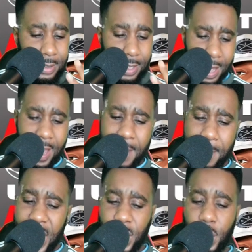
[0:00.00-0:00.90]

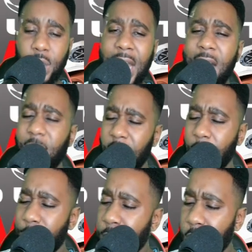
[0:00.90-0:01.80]
Manchester United, okay,
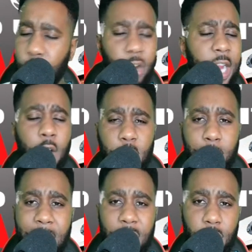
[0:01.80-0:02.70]
frustrating us
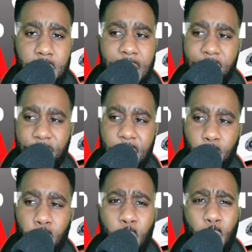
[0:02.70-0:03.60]
Manchester United
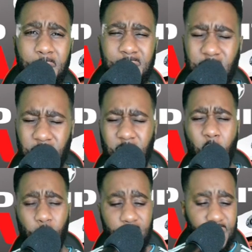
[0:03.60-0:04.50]
fans. We were so
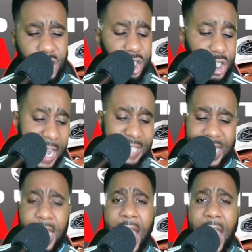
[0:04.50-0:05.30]
shit.